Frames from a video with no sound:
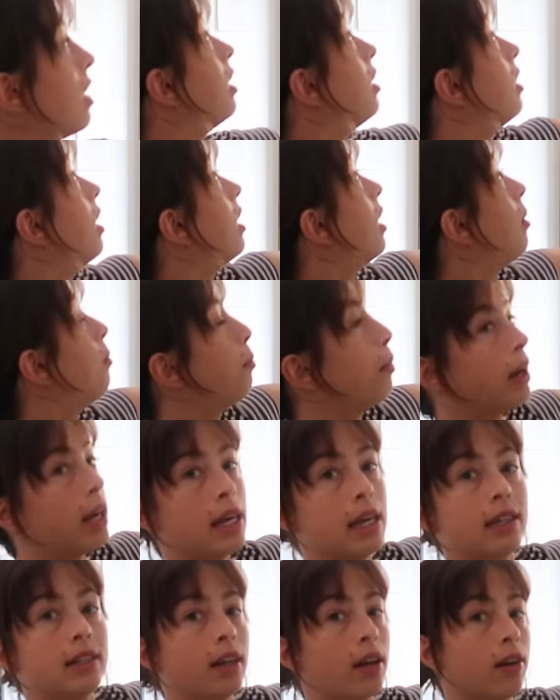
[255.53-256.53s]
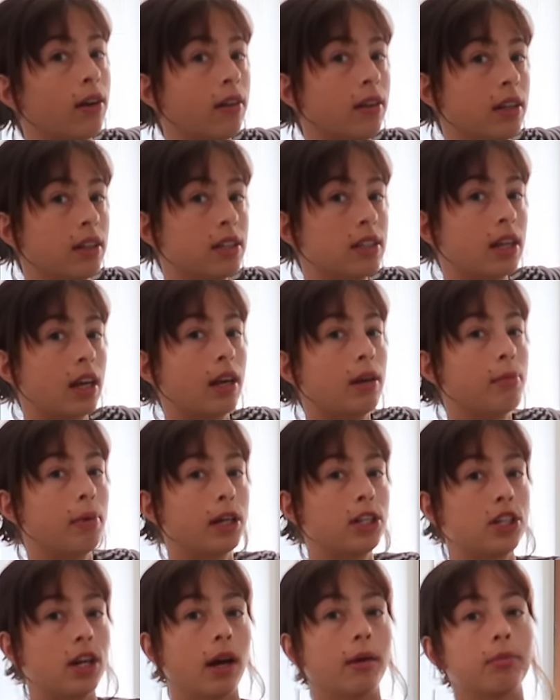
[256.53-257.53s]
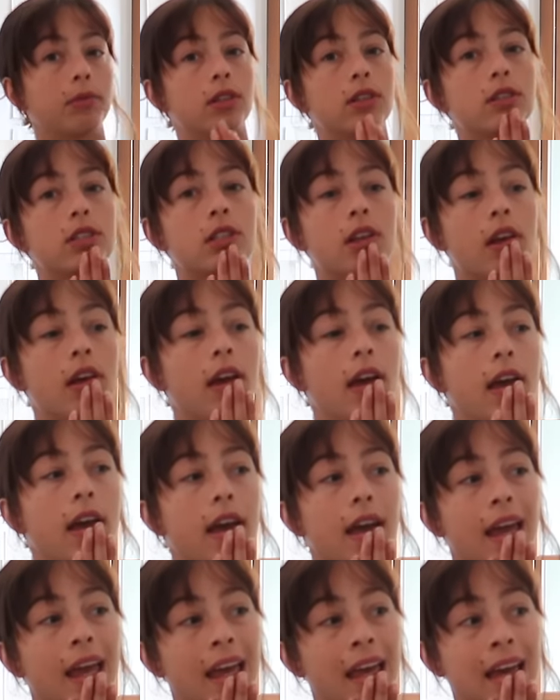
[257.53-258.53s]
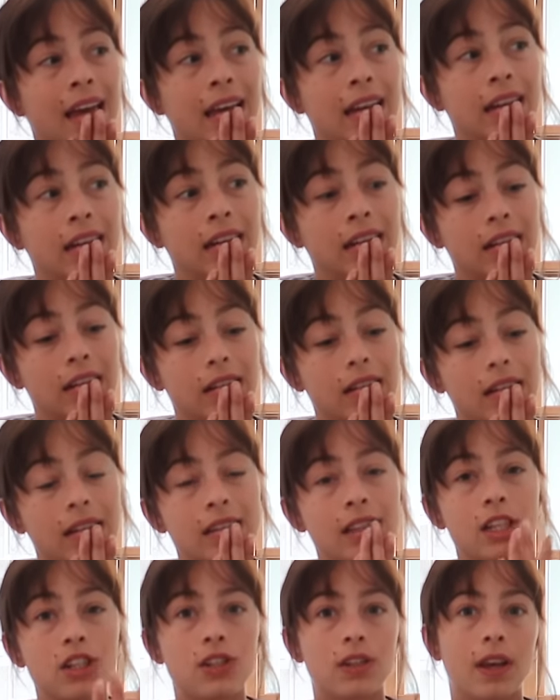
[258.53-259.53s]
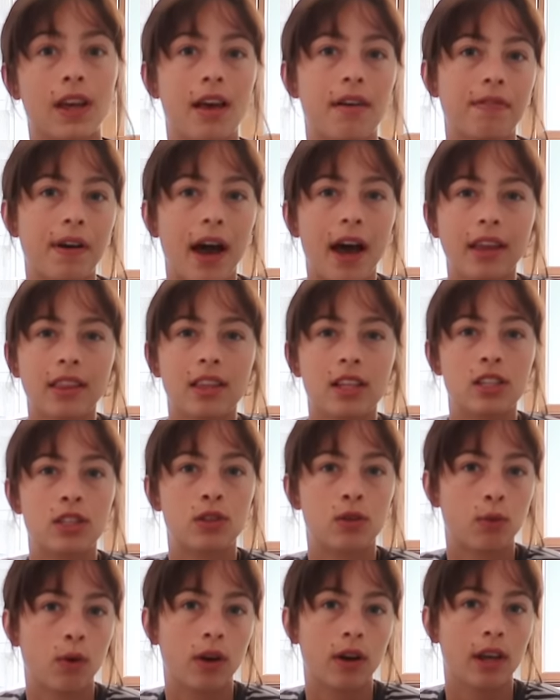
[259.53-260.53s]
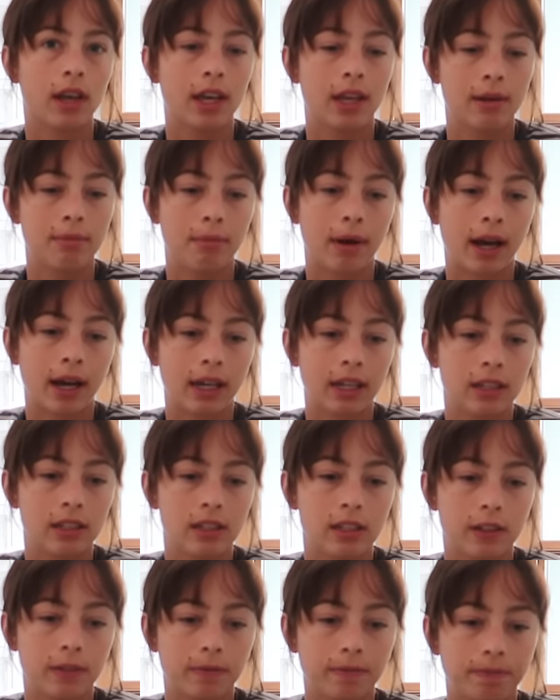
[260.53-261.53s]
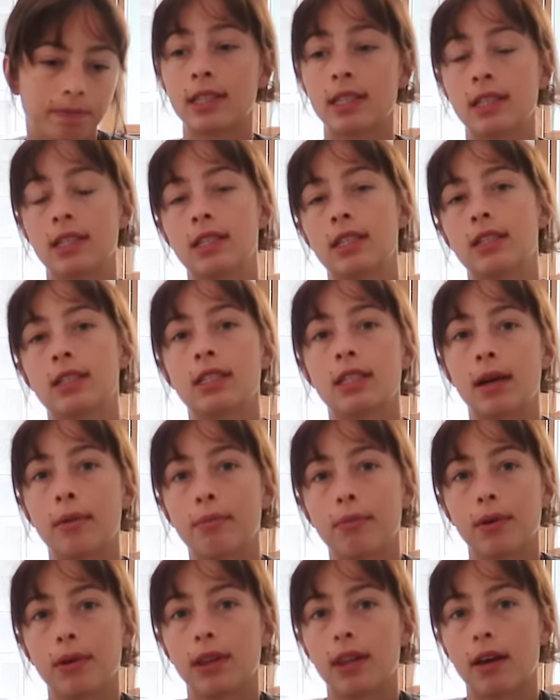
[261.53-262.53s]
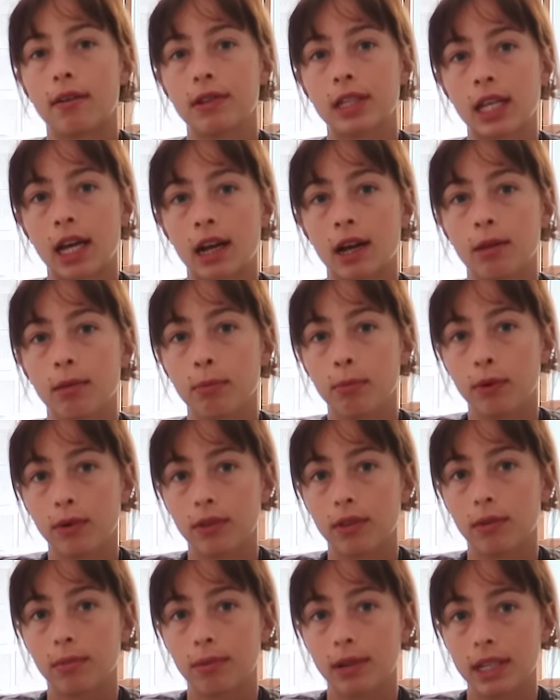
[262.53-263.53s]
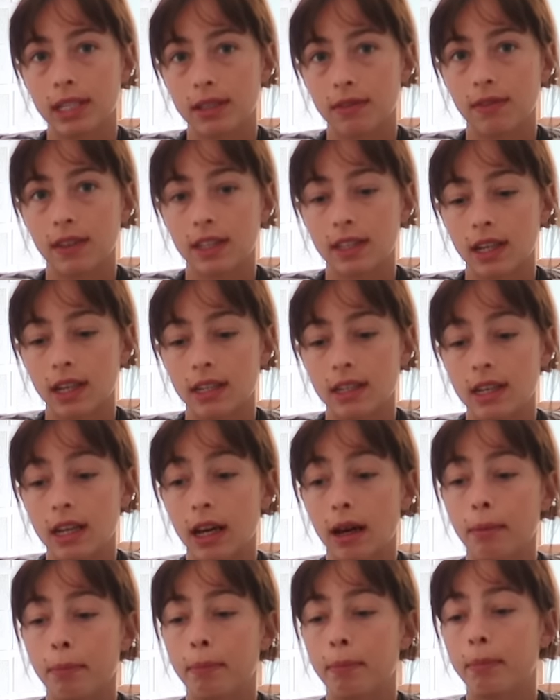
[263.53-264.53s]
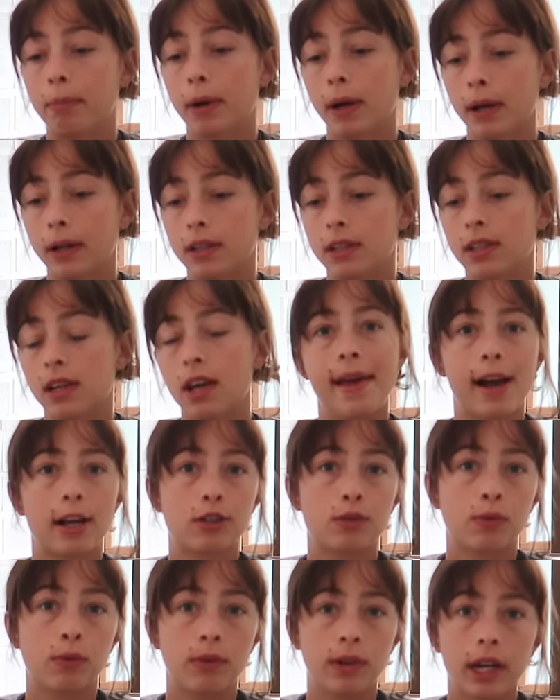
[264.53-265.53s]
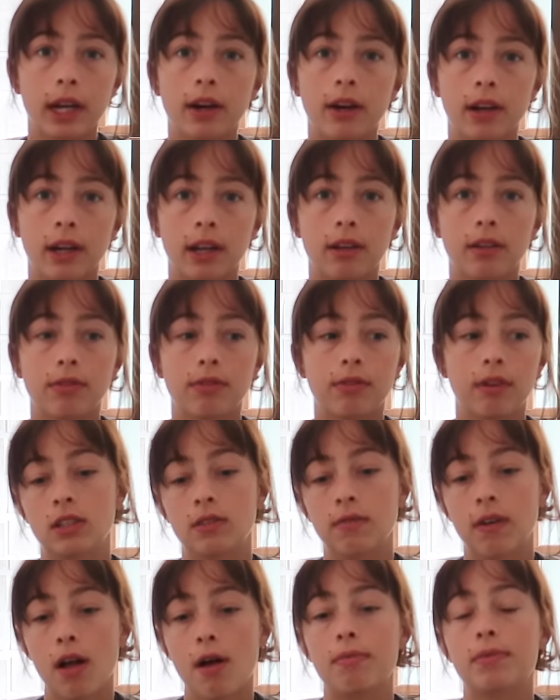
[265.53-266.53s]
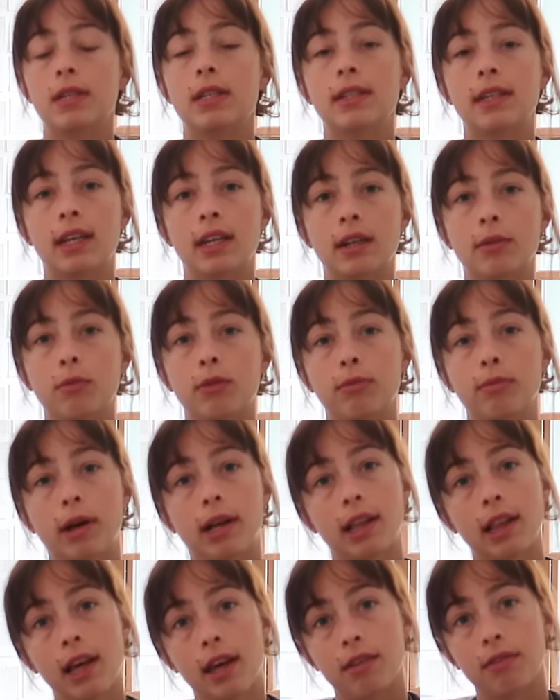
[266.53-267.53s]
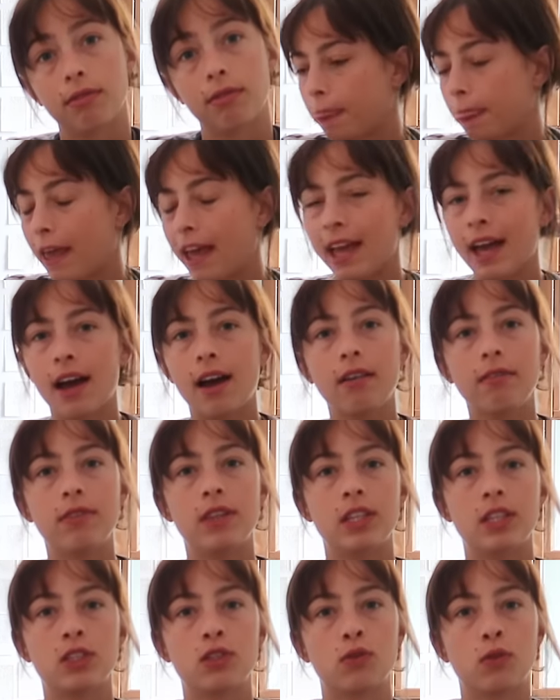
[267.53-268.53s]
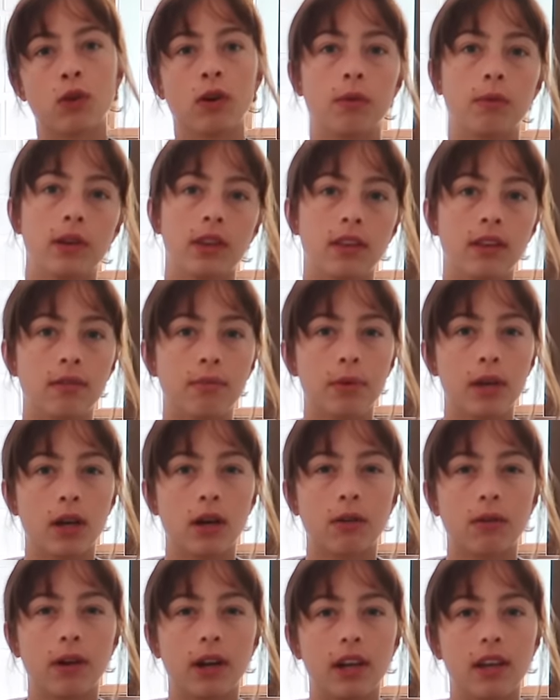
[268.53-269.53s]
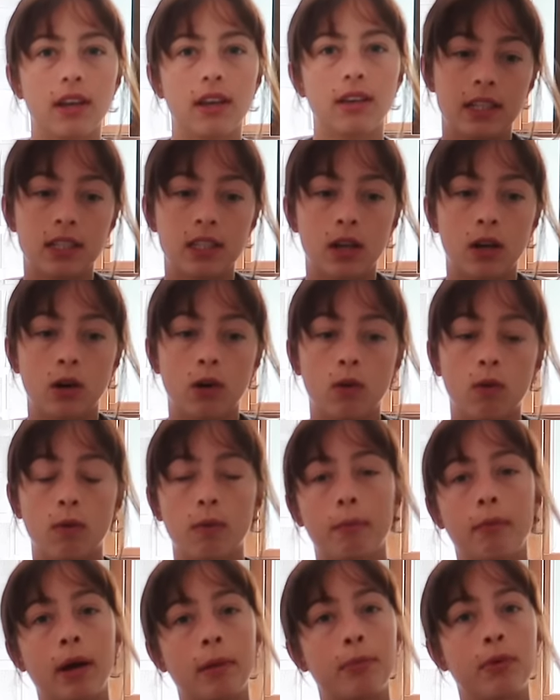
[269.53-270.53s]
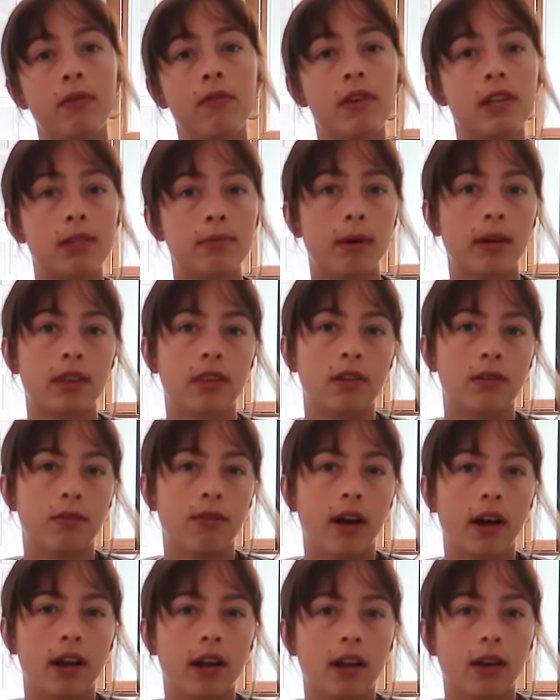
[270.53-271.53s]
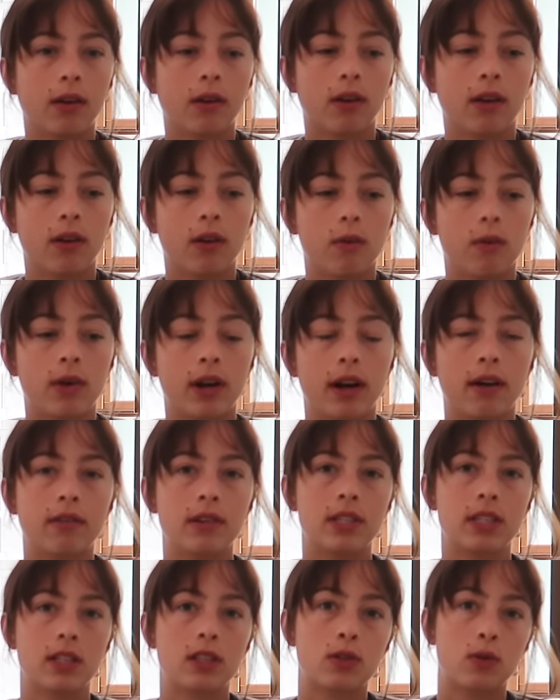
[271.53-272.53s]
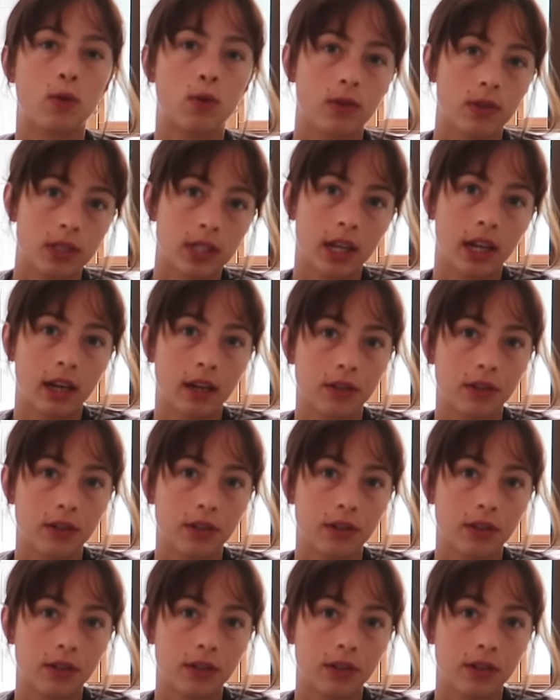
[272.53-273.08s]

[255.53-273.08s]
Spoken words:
And then I'm breaking it down on this side by chapters. And essentially, I've had this story in mind since December. That was kind of the birthing place of this idea. But the actual narrative developed in tandem with my life. I have this story within me already. And so my previous method of writing, when I was at school in St.